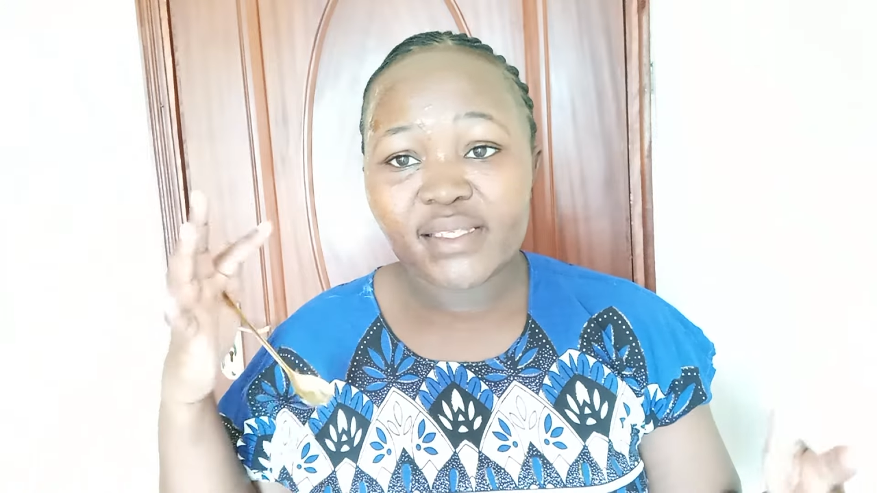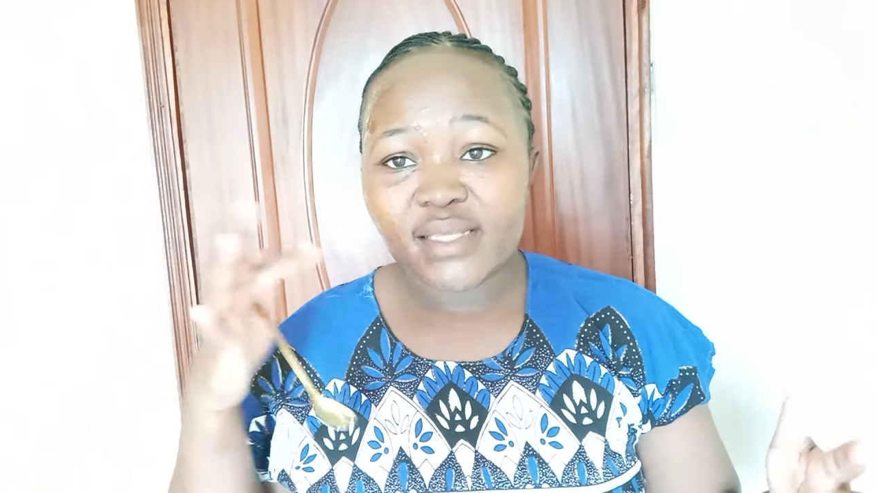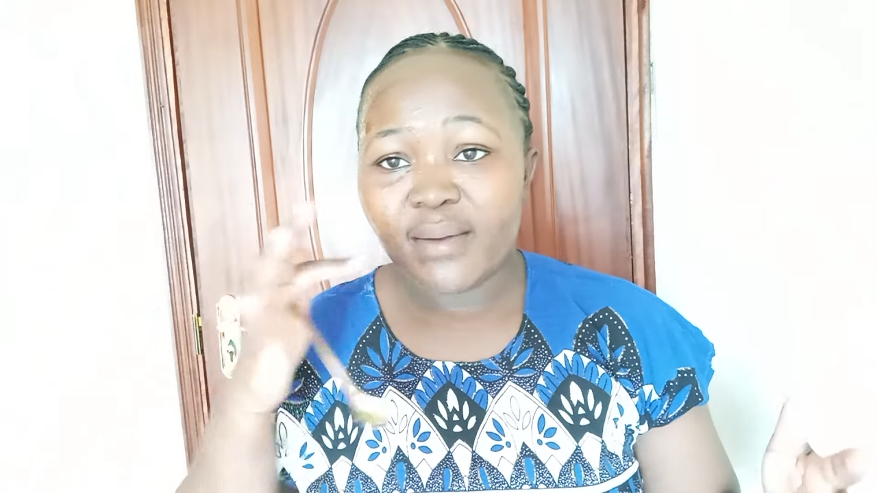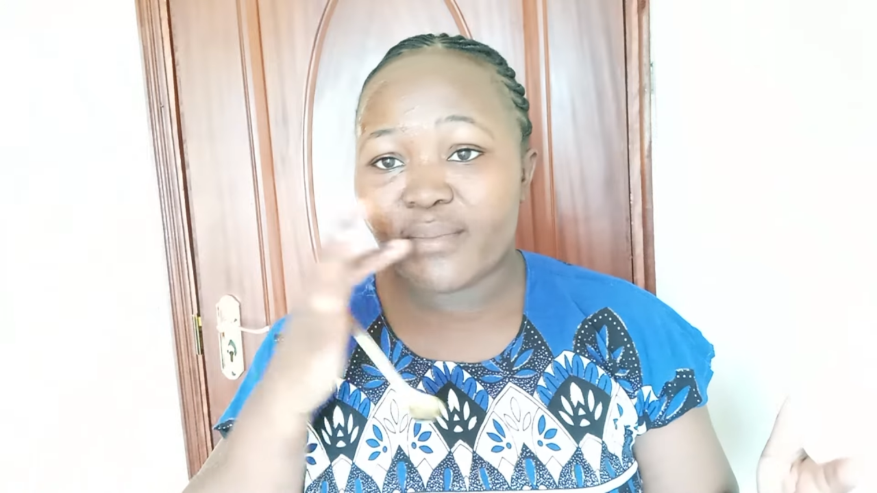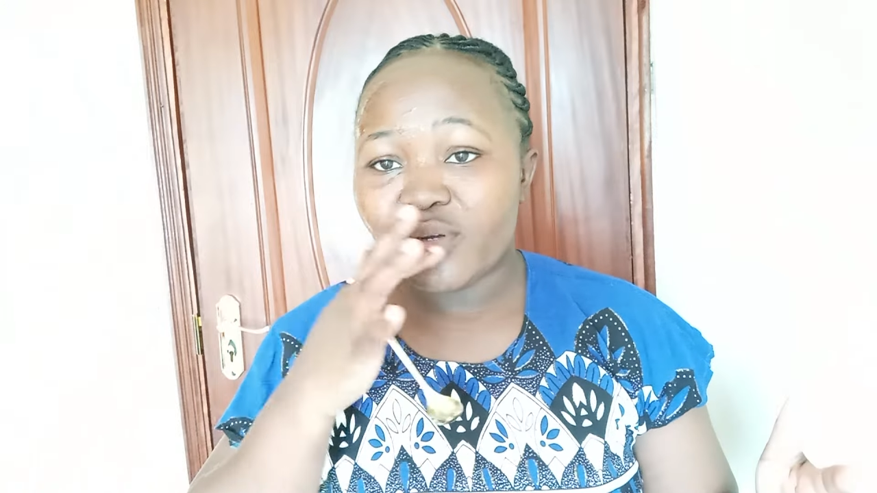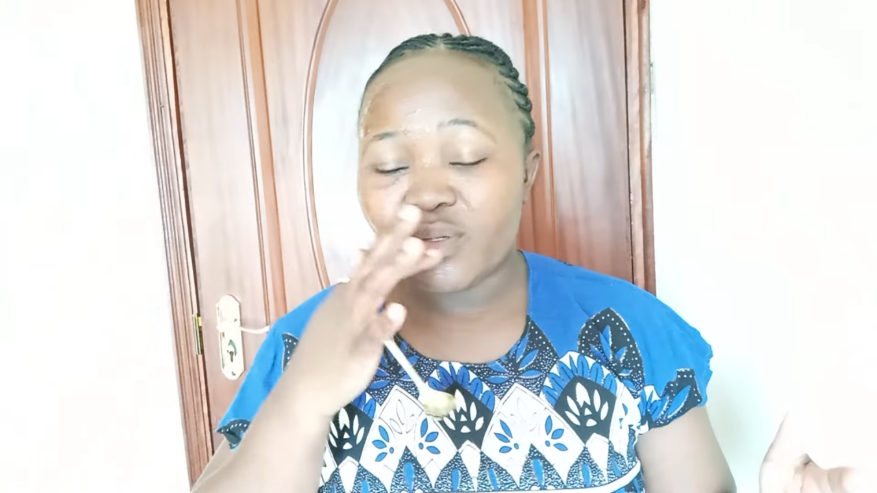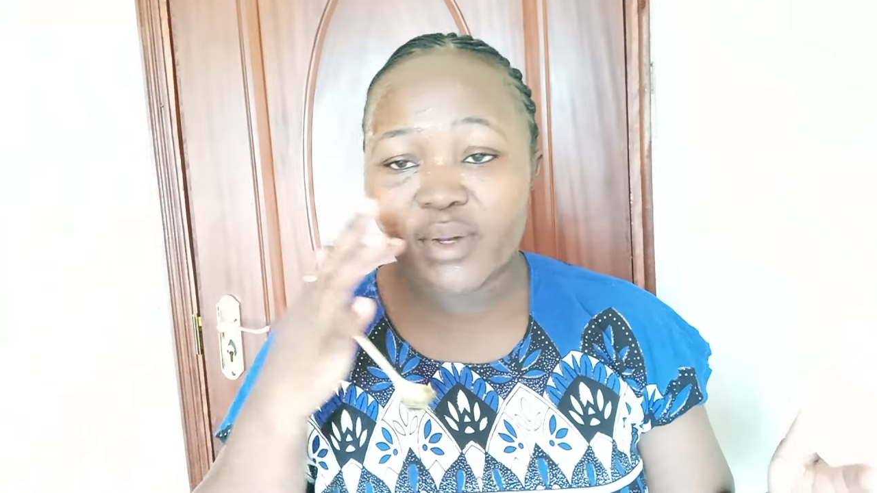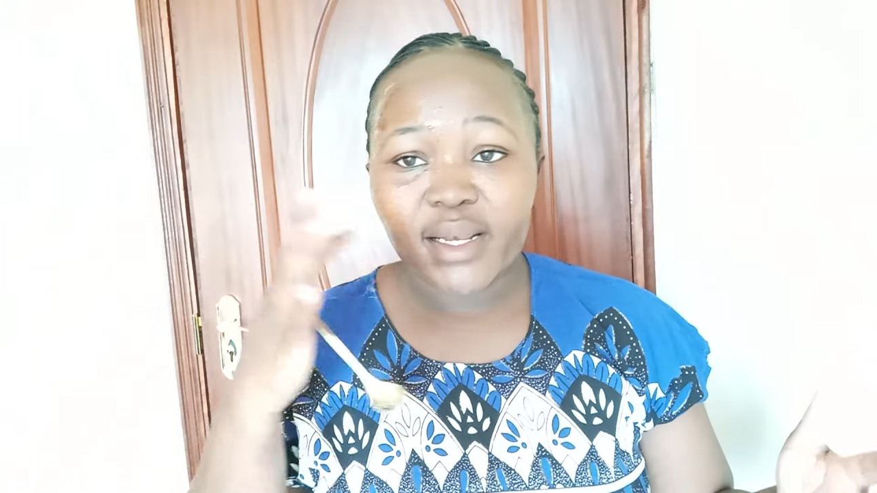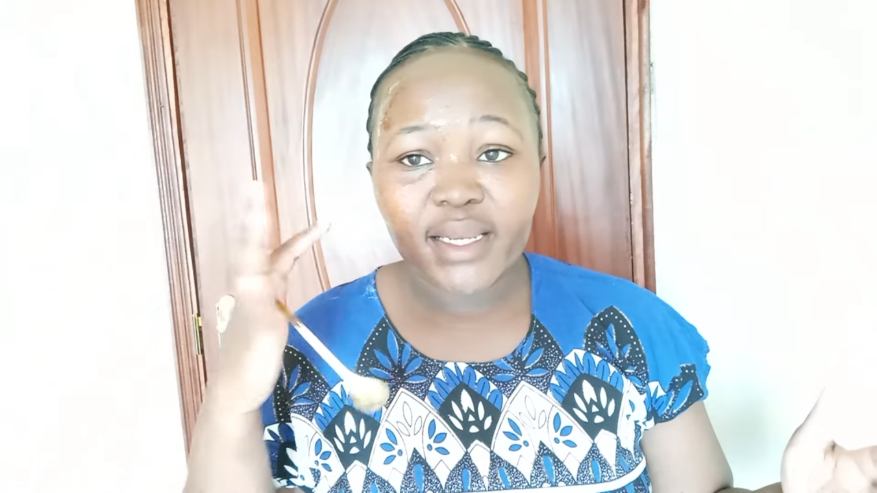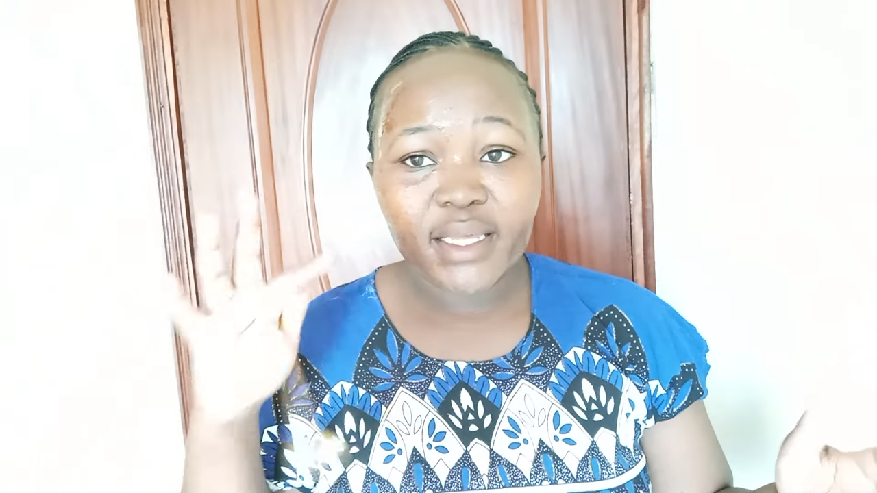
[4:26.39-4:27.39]
some on
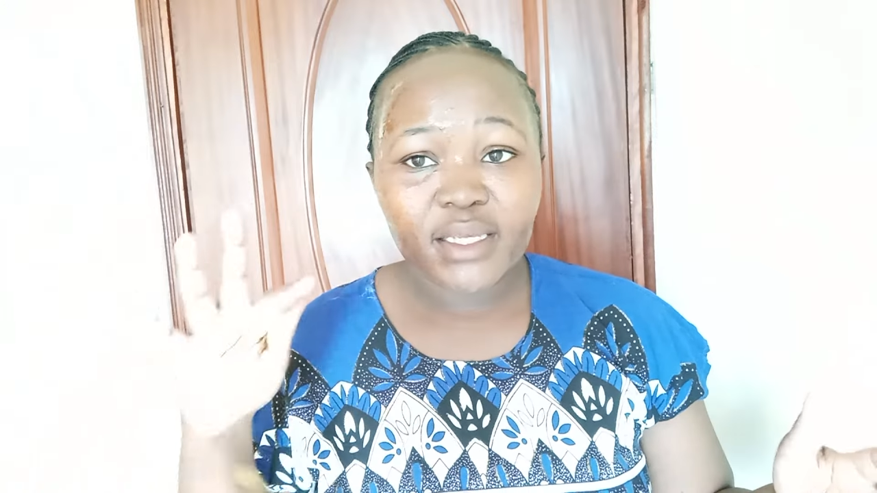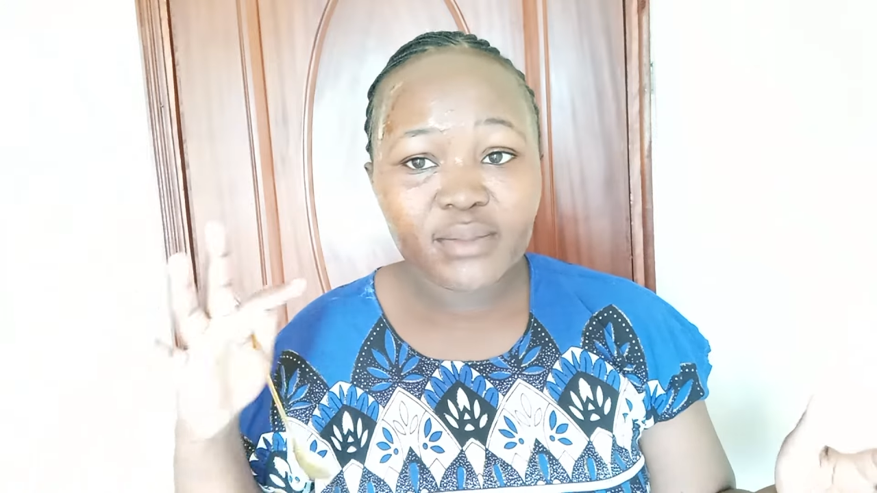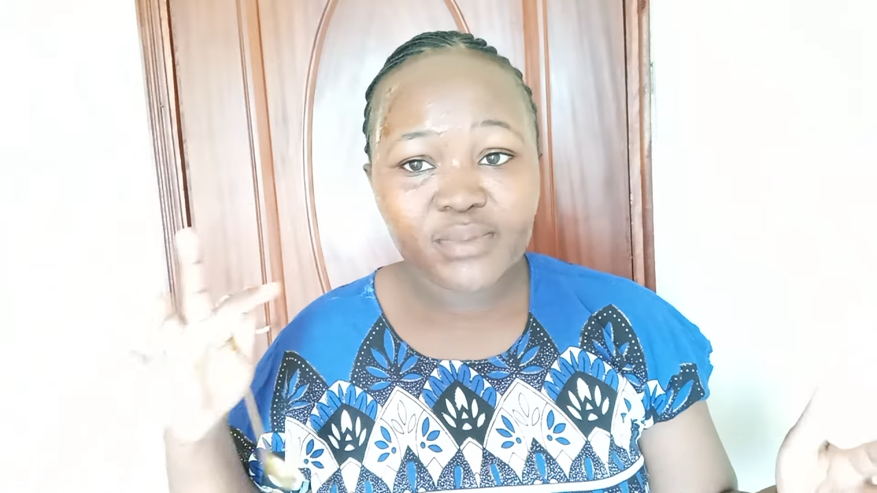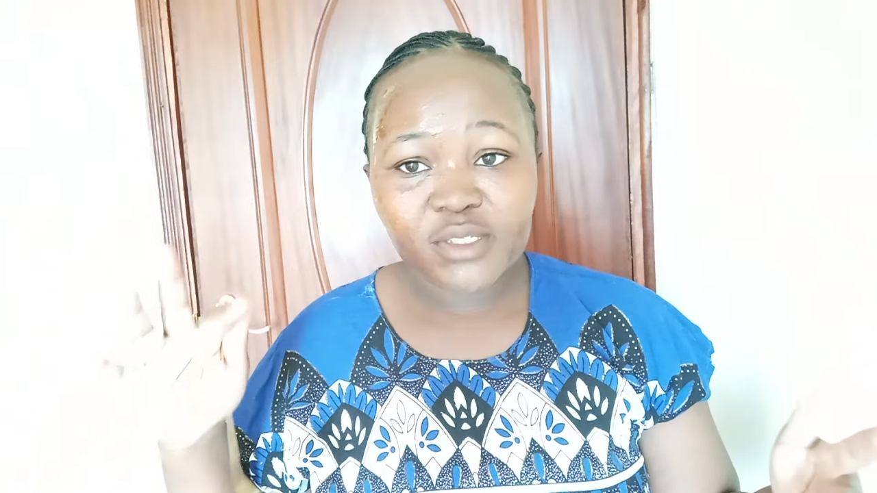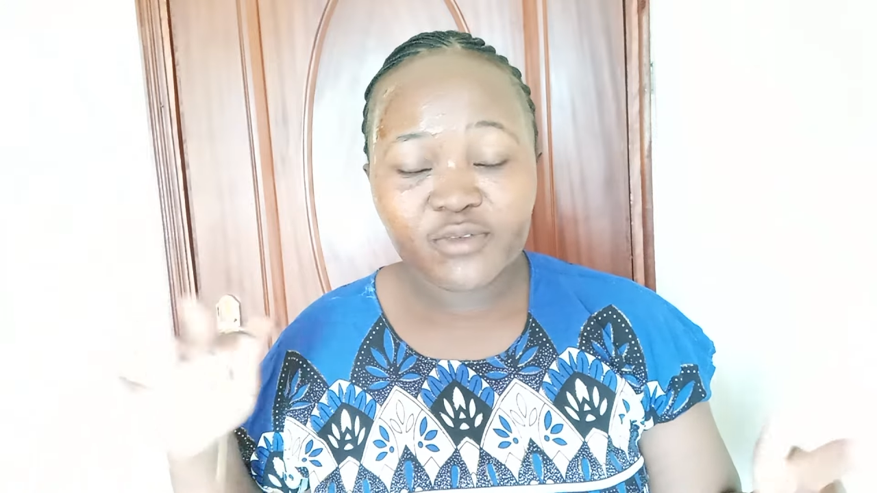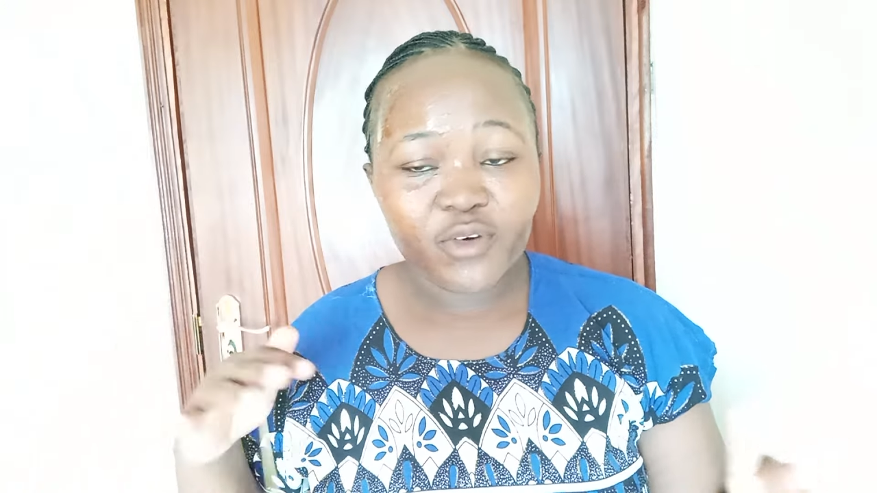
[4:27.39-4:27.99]
your lips